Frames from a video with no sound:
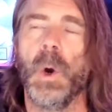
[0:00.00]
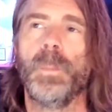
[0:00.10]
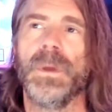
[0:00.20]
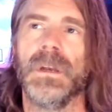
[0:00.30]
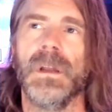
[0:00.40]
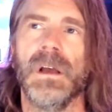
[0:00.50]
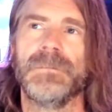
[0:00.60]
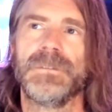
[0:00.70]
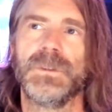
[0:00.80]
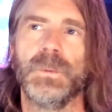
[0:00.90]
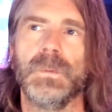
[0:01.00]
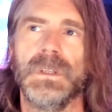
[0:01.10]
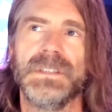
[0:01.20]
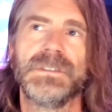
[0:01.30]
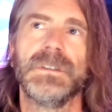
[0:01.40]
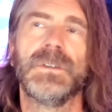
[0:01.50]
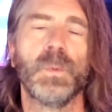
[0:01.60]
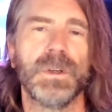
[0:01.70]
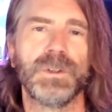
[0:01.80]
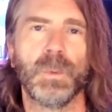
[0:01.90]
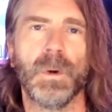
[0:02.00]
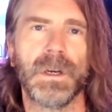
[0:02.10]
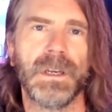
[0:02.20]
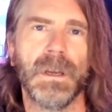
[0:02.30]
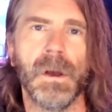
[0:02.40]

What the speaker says: open enough to listen to what you're working